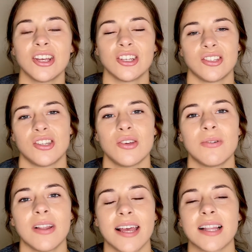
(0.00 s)
so you will
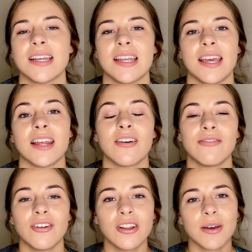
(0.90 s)
likely need
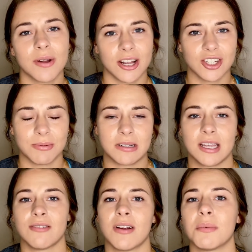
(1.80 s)
fully
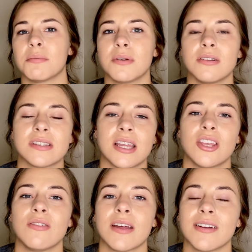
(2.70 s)
100% rubber boots that
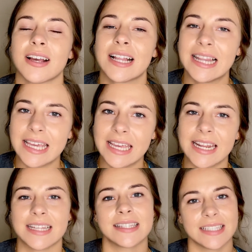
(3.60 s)
you can clean
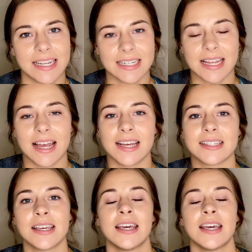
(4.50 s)
and sanitize